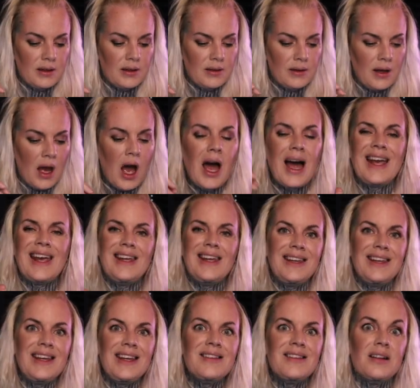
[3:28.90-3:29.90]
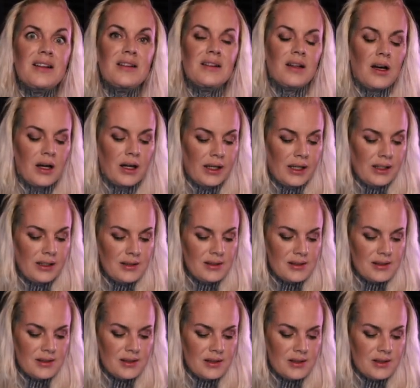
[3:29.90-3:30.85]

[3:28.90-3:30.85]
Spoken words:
hiding the lines,